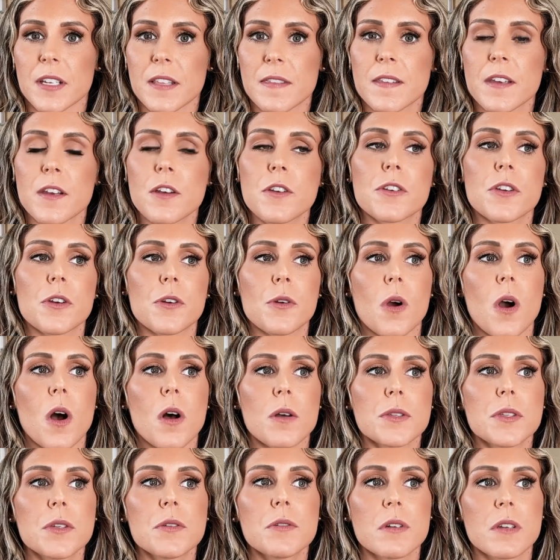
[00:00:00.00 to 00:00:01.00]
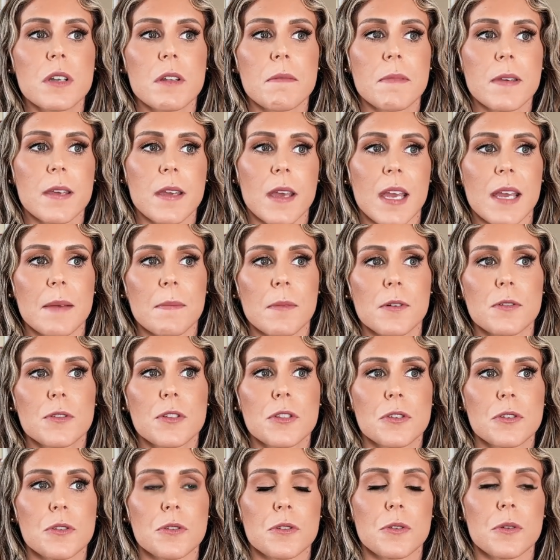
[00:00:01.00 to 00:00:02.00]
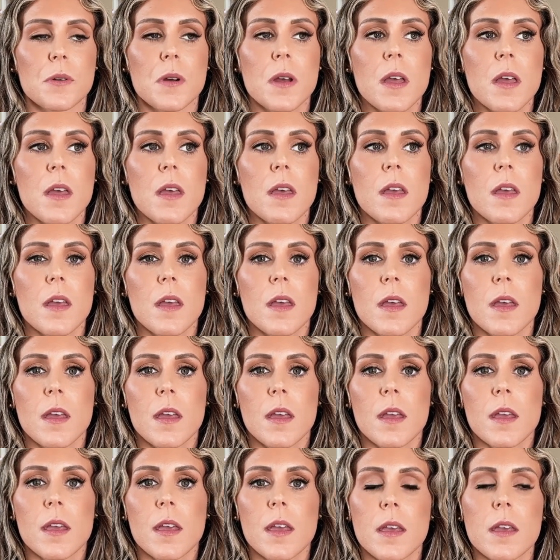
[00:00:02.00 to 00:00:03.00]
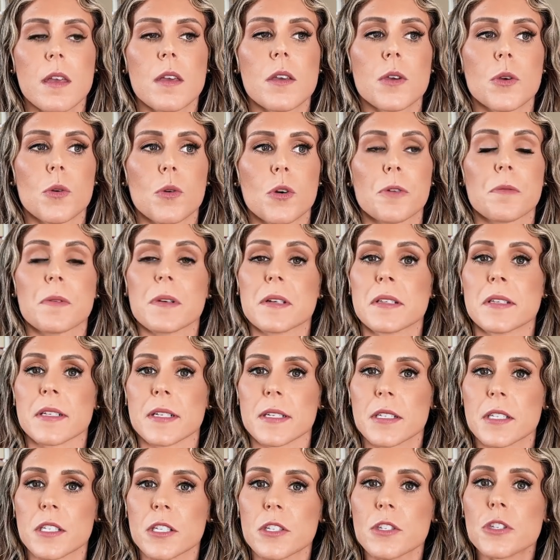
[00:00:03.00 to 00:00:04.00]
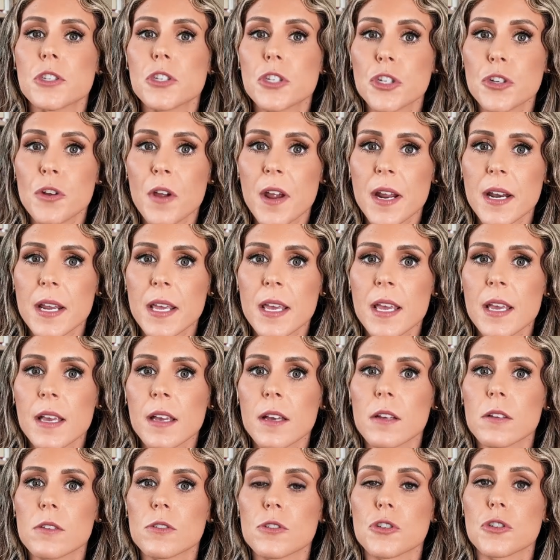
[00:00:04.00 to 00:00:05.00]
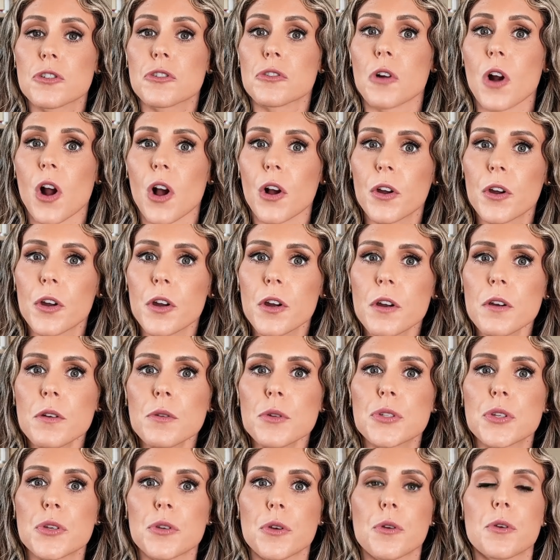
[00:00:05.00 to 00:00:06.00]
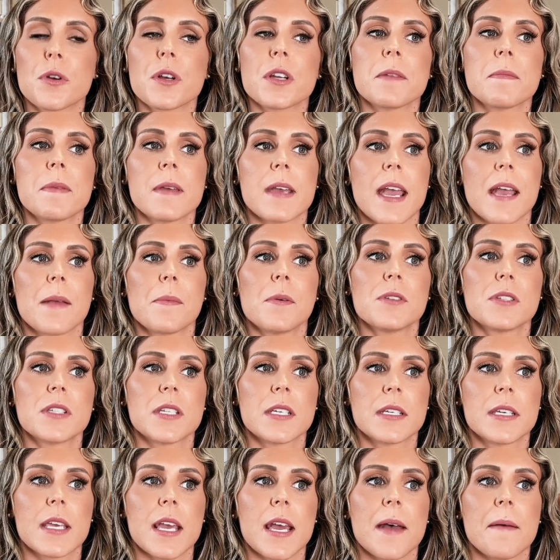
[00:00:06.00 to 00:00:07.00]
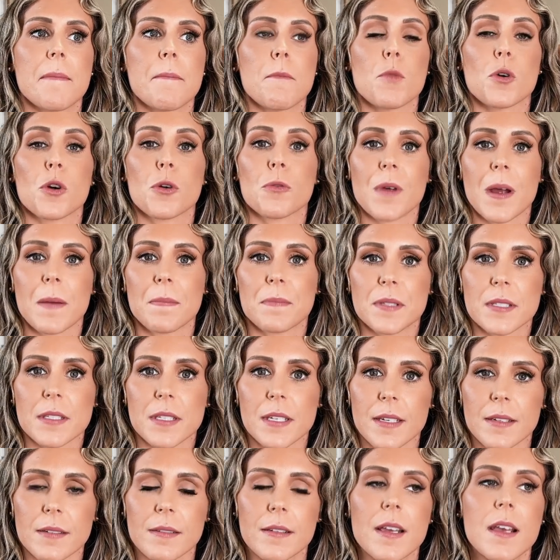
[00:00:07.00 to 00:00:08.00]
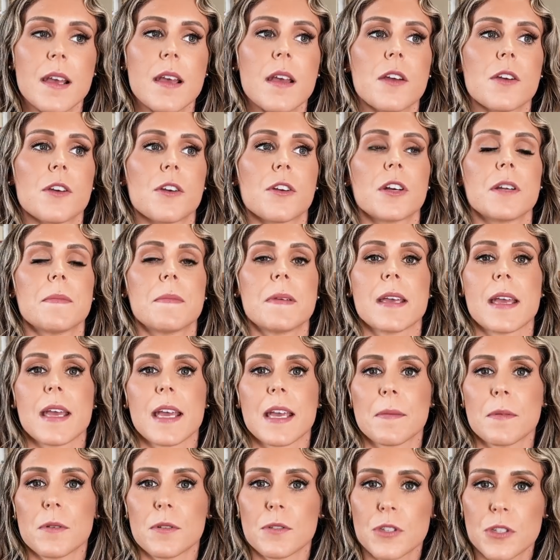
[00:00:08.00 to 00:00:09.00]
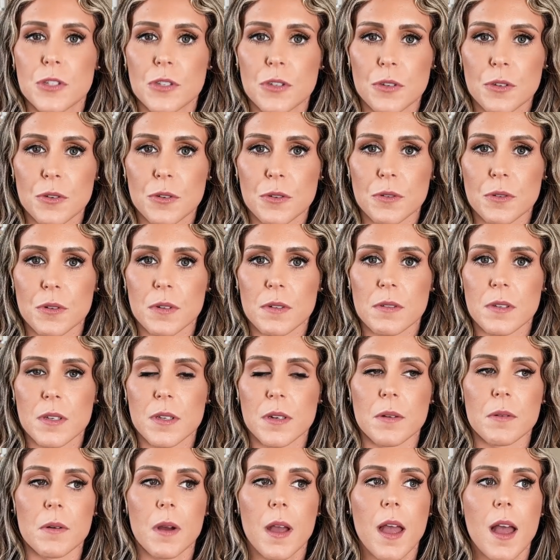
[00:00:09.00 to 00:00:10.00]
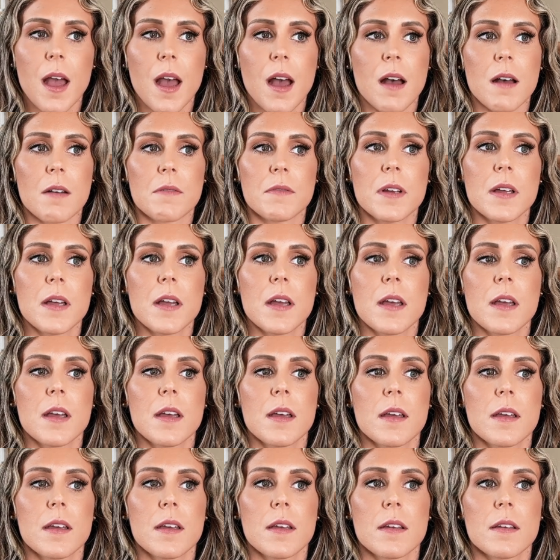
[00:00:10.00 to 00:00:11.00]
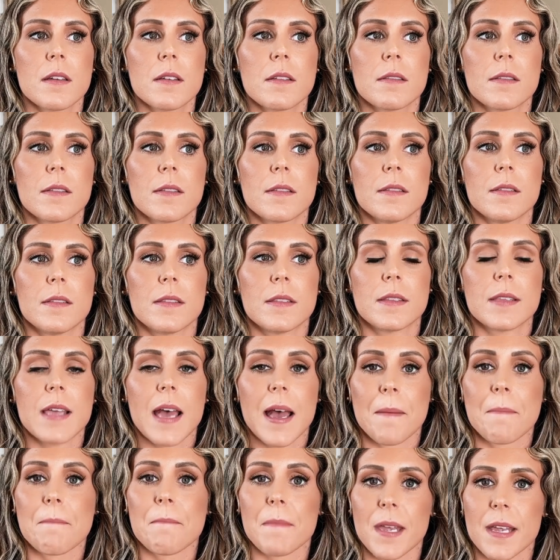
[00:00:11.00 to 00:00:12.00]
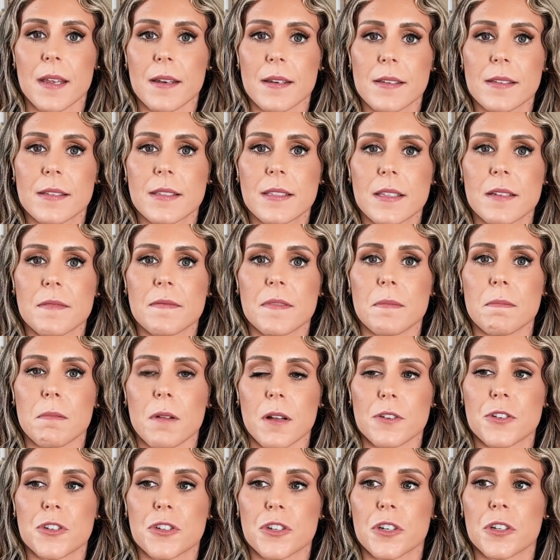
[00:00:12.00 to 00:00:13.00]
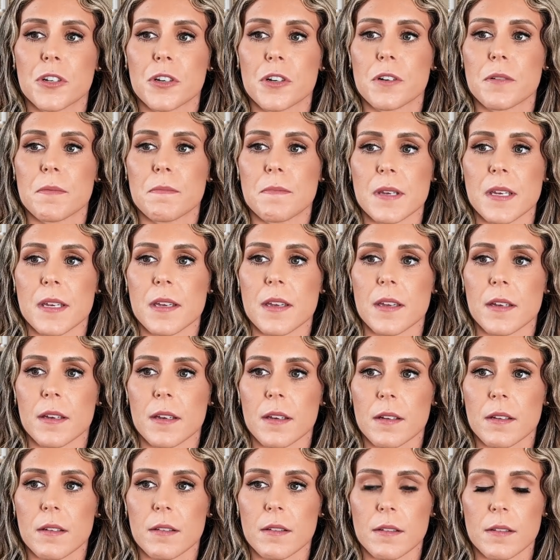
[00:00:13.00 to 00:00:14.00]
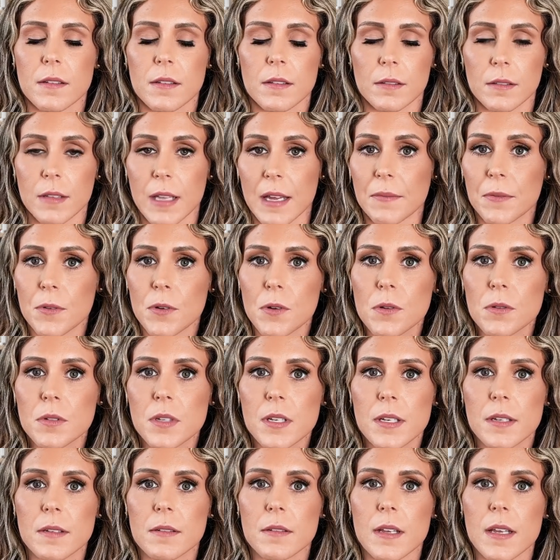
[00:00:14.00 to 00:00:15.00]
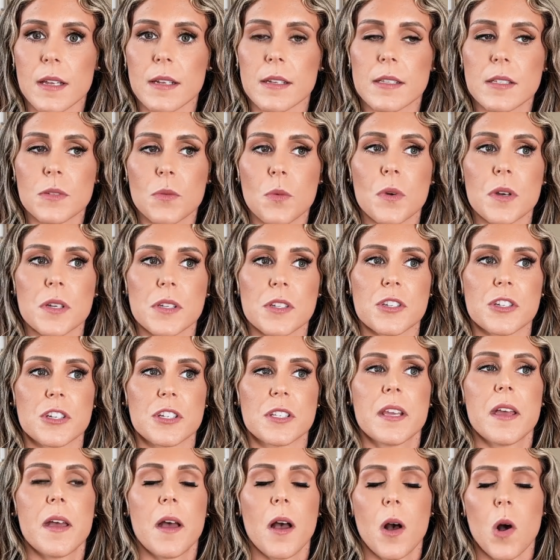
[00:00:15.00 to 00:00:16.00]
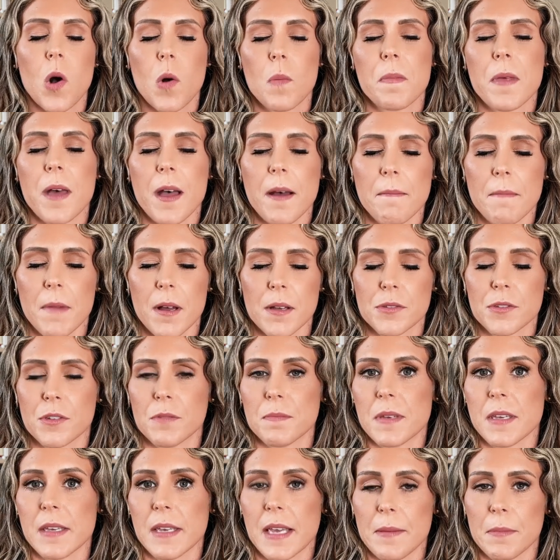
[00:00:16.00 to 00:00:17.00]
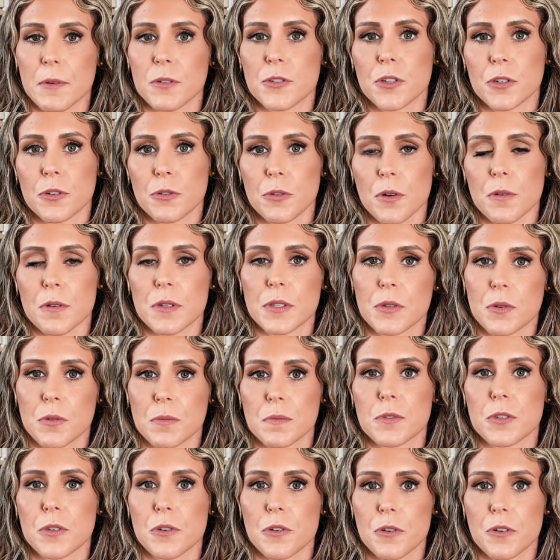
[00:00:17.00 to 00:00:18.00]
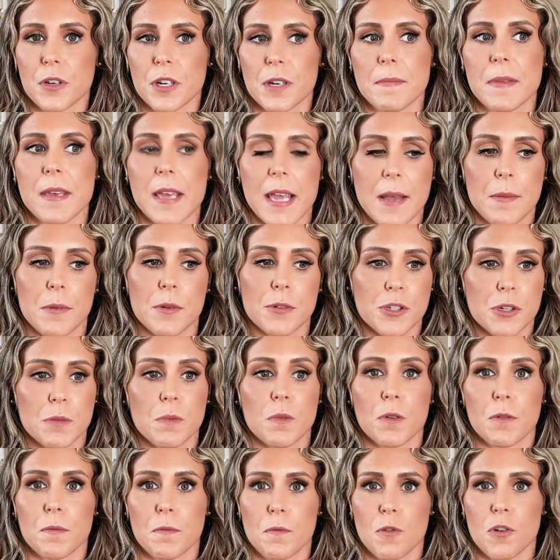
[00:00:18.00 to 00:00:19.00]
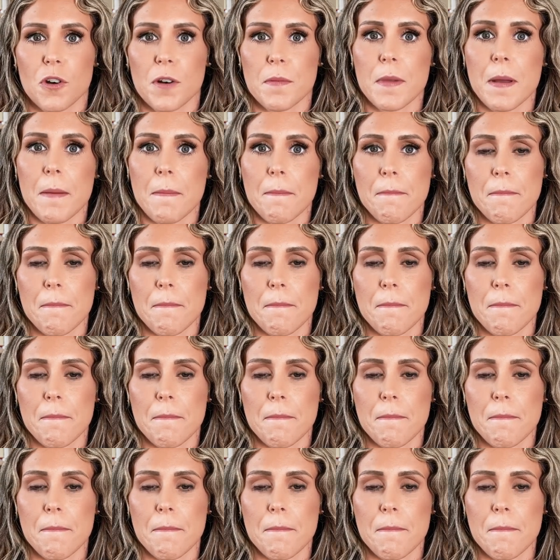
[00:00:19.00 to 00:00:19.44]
in there, you're also going to be able to hit your resistance training stronger. So you're going to be able to get more reps in. You're going to be able to, you know, have that maintenance of the blood sugar being leveled, and it's going to just help that muscle being able to grow as quick. So you're going to be able to perform